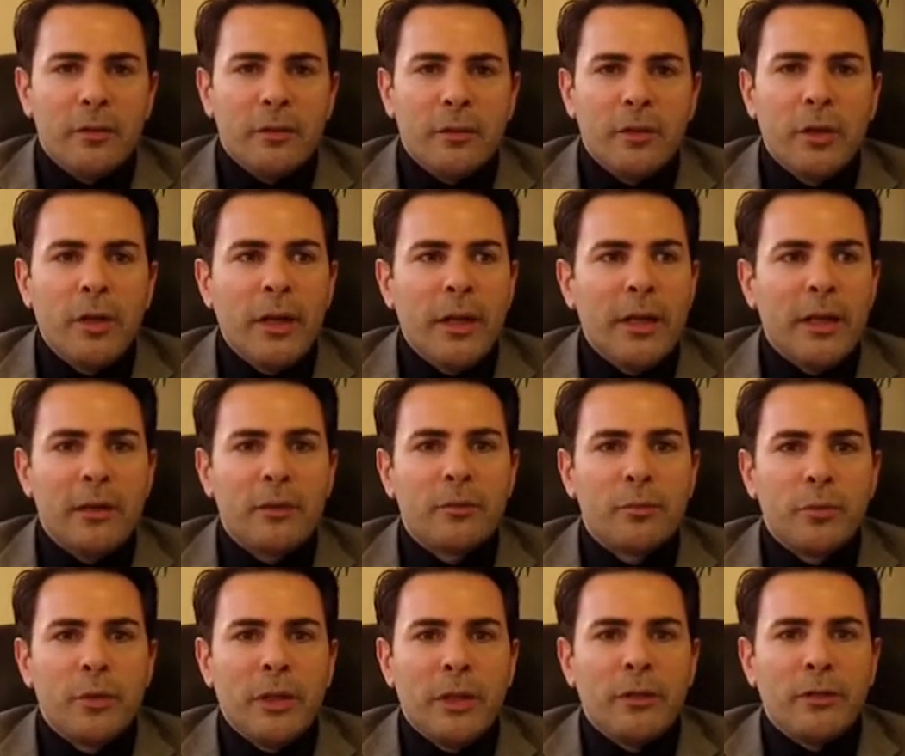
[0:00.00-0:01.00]
You're gonna get
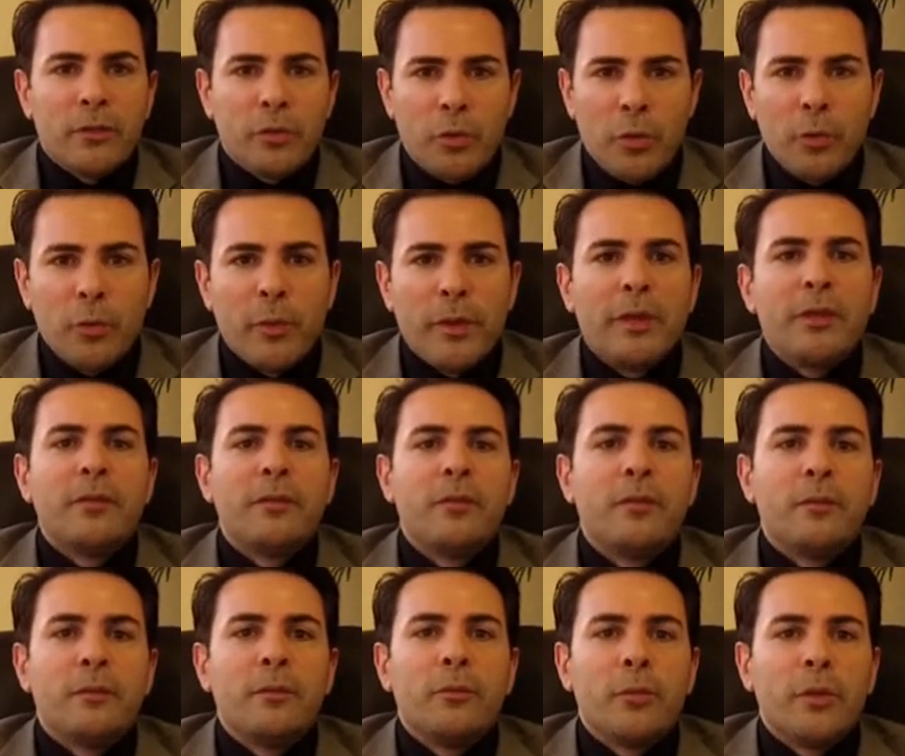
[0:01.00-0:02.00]
really screwed with
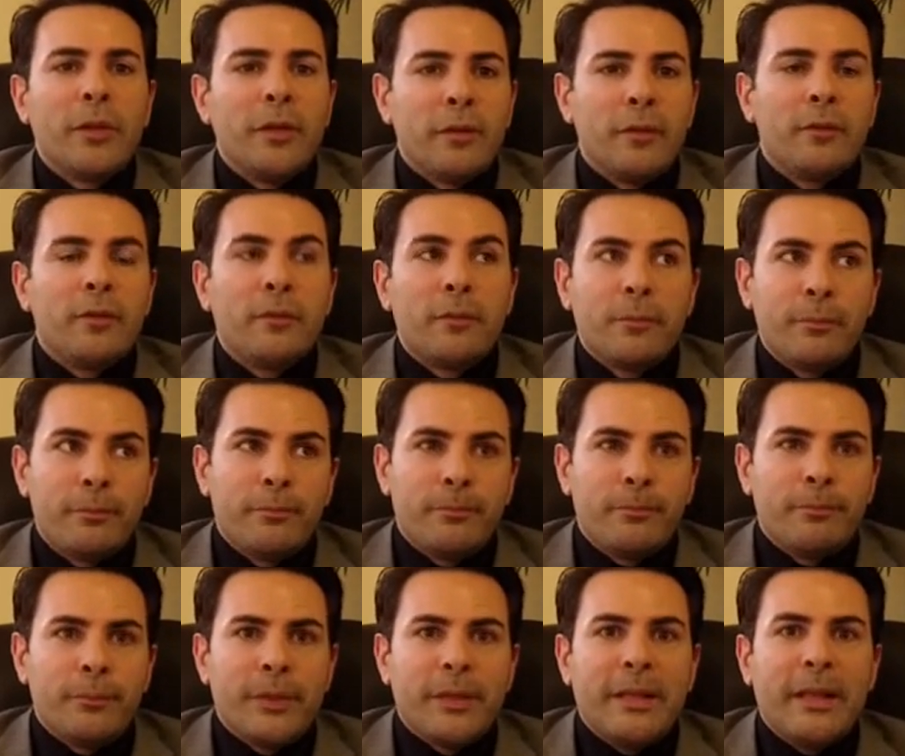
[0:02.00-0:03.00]
this
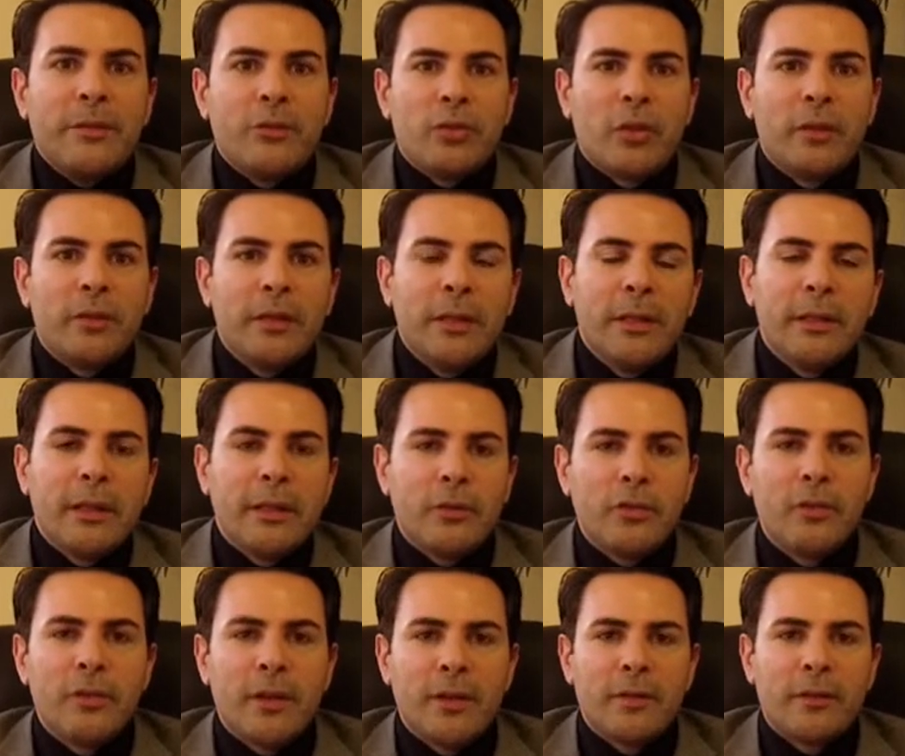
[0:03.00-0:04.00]
potential deal that
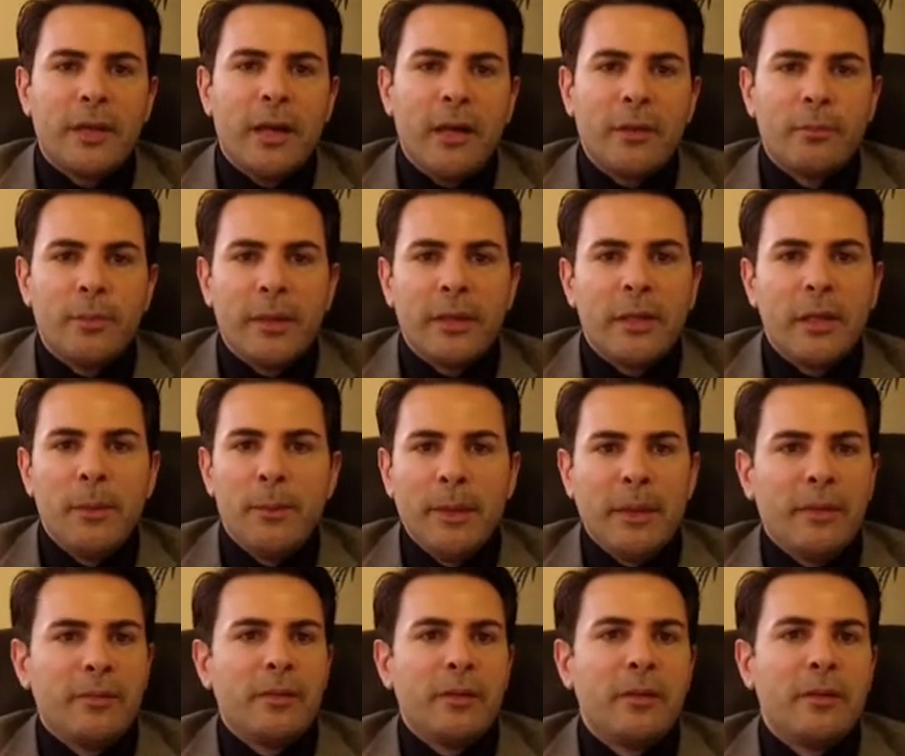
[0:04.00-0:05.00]
you just got. But he
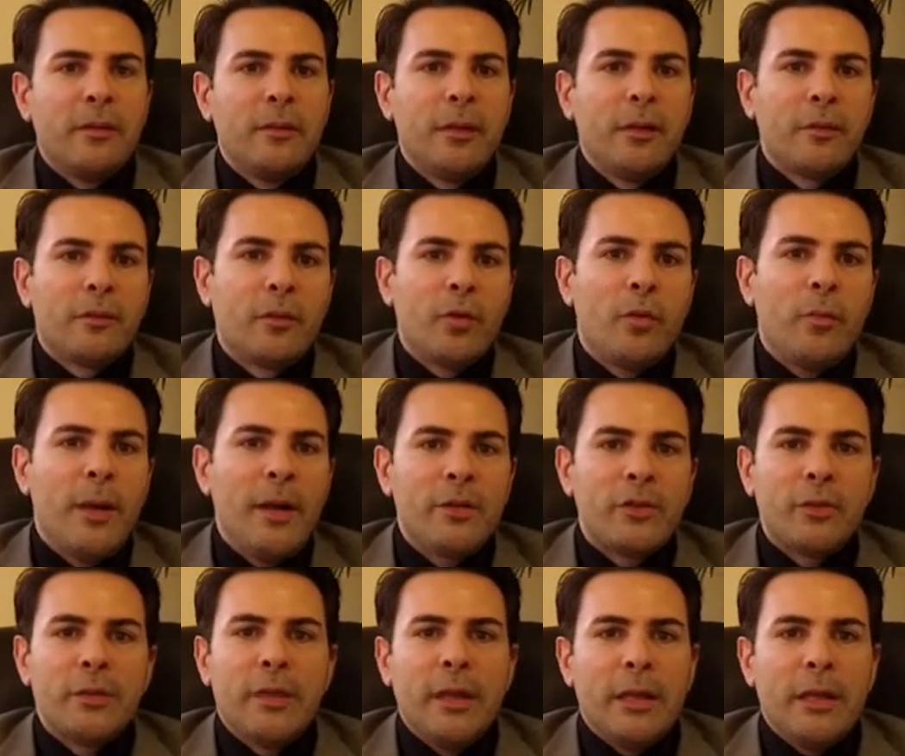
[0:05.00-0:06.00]
believes in the deal so
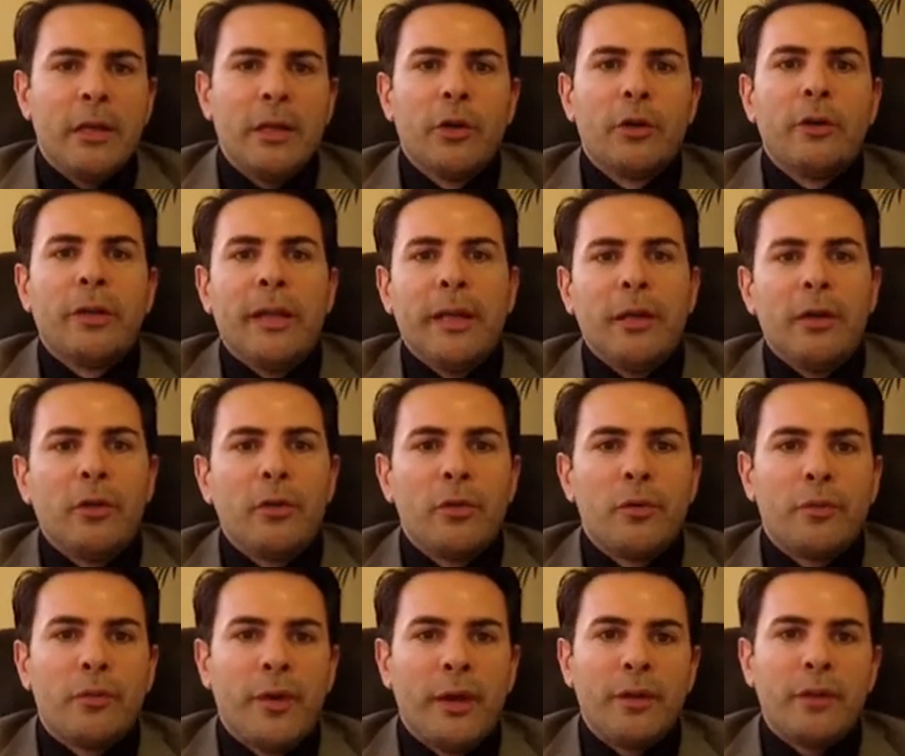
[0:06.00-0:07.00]
much, and then a year later
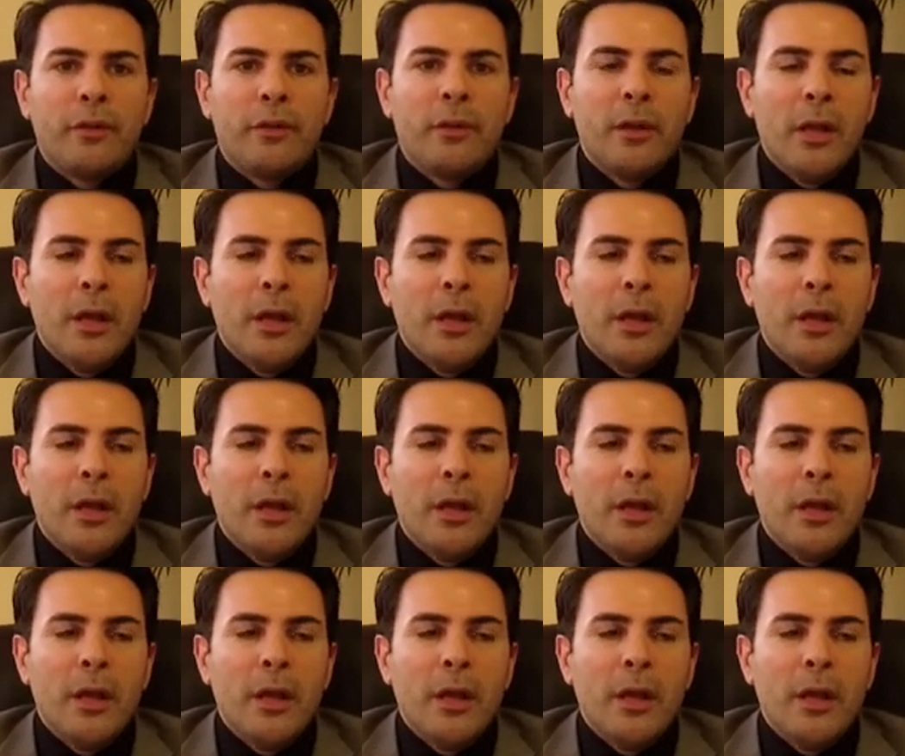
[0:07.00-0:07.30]
you find